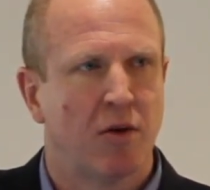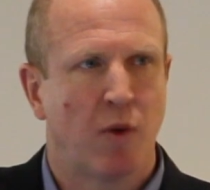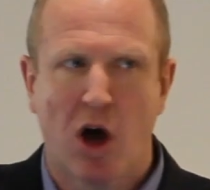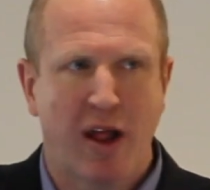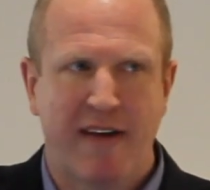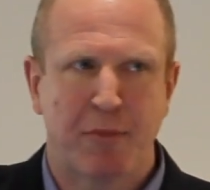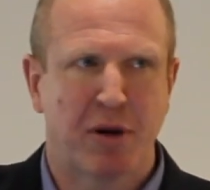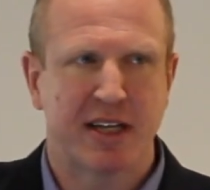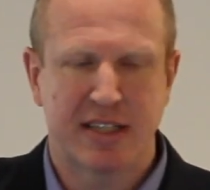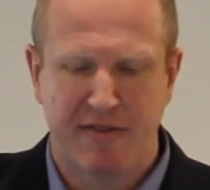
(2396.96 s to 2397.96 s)
We all have a
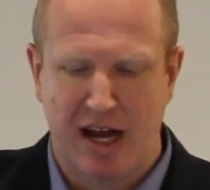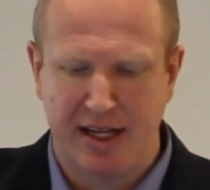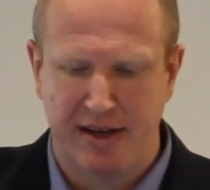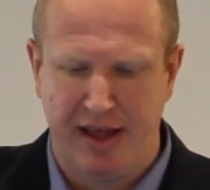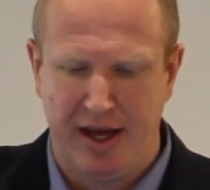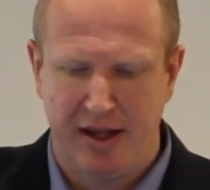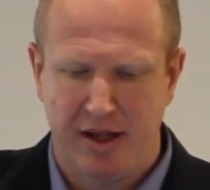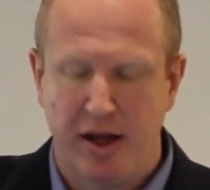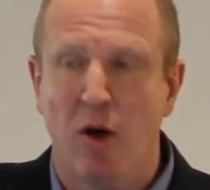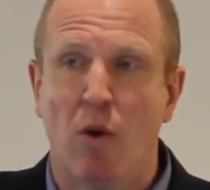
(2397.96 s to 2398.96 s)
preconceived idea of that.
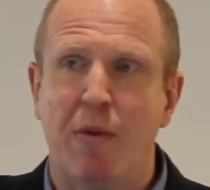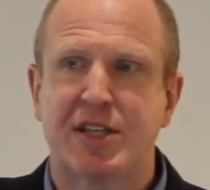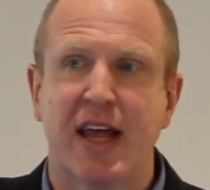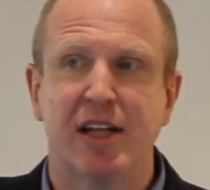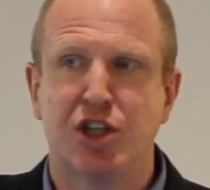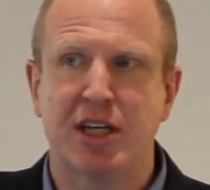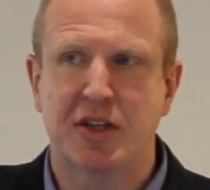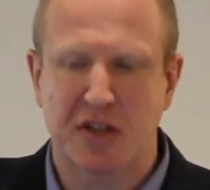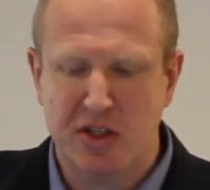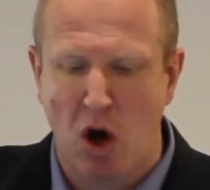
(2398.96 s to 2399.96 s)
When we say that
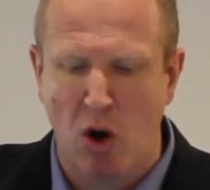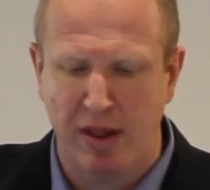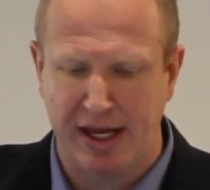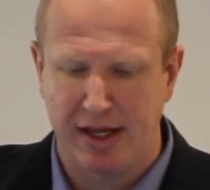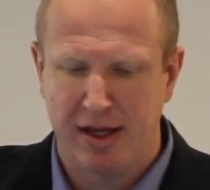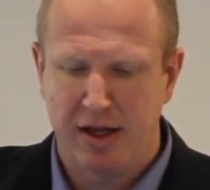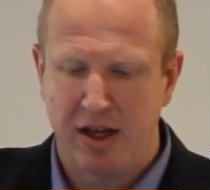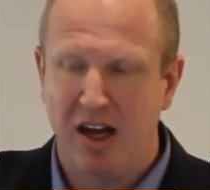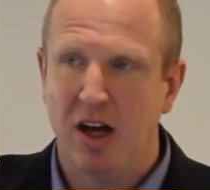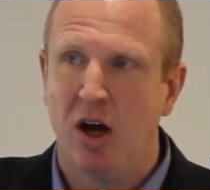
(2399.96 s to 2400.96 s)
Jesus is holy,
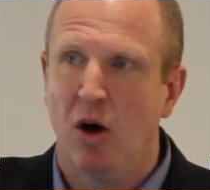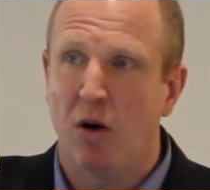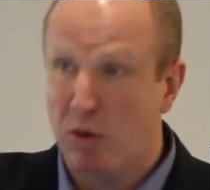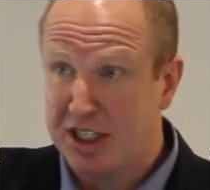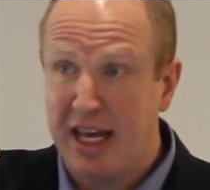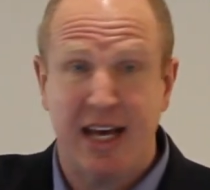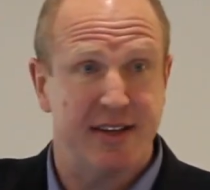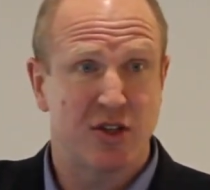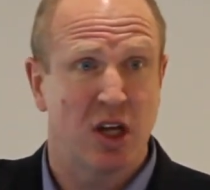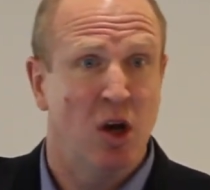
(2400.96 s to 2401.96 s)
which he
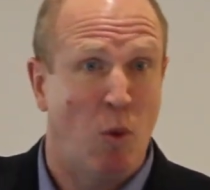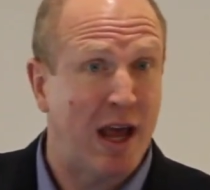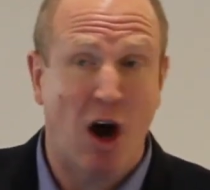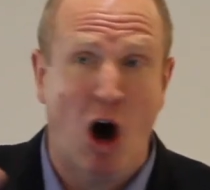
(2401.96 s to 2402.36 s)
is, we